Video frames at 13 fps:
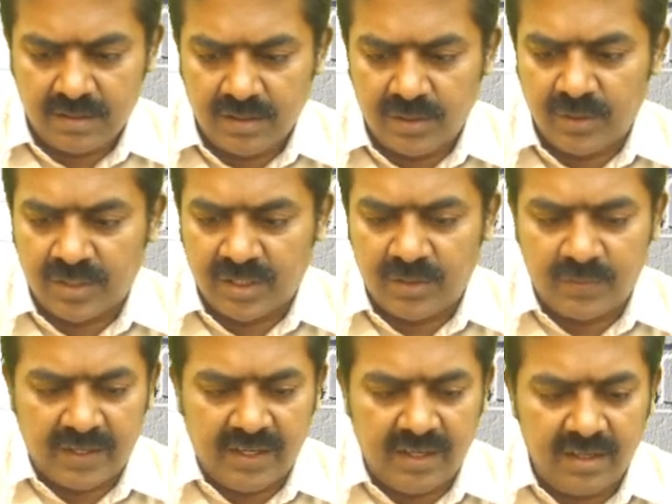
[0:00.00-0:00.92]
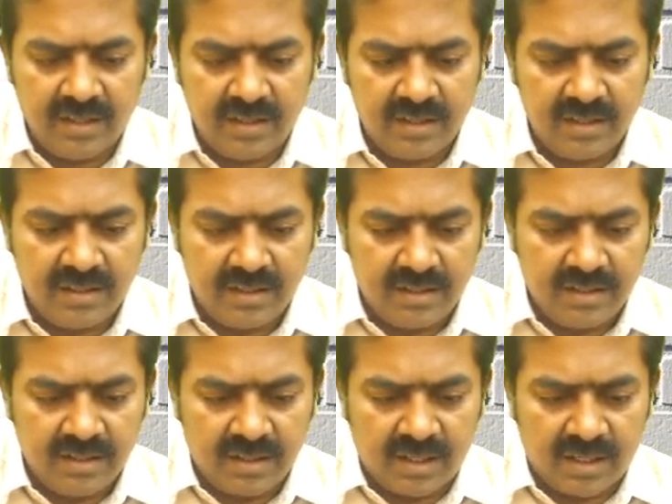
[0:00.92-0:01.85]
You can find
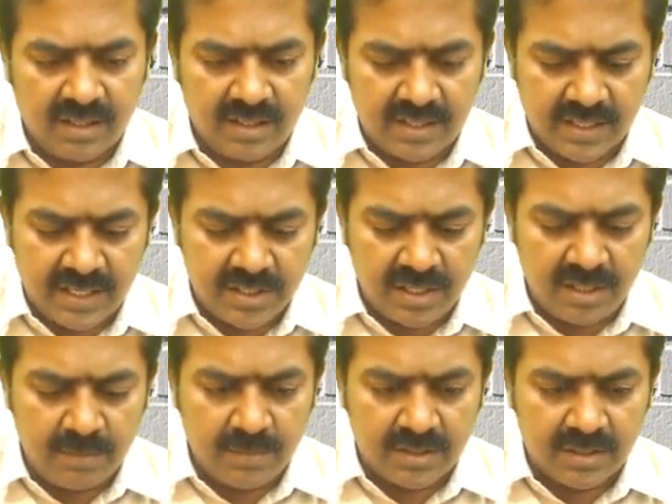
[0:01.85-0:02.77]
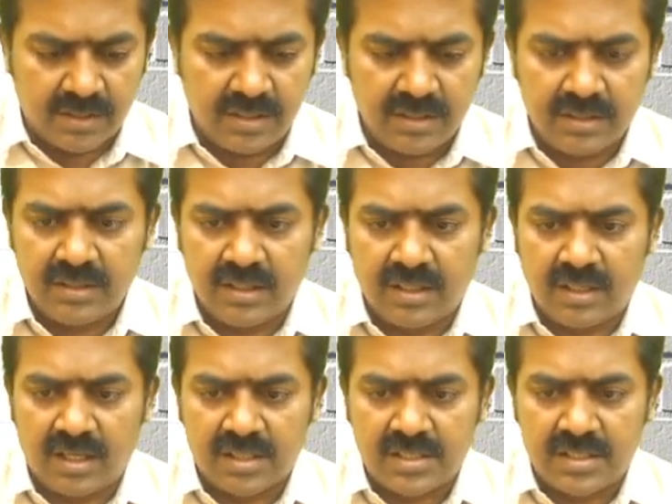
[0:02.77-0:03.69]
under traditional method, the
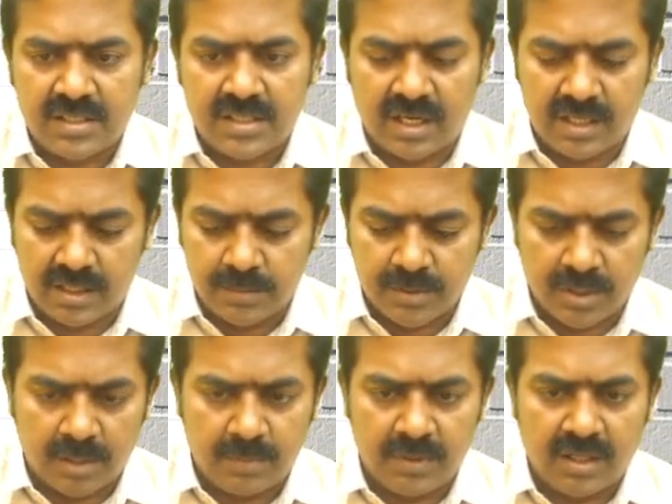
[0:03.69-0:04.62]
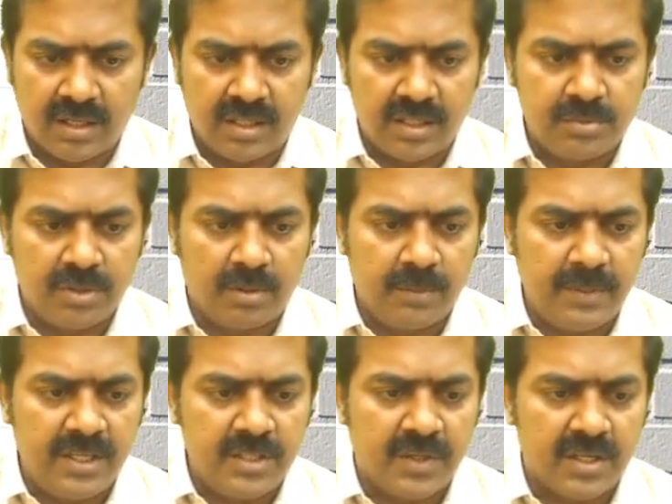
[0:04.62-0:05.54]
cost is underabsorbed. Underabsorbed
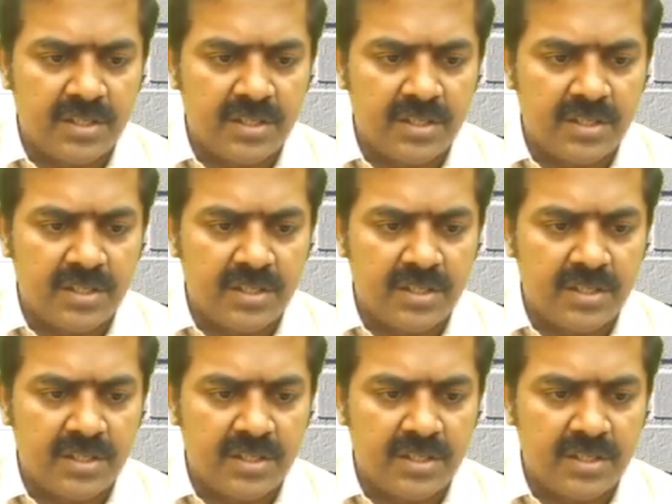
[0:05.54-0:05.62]
means we are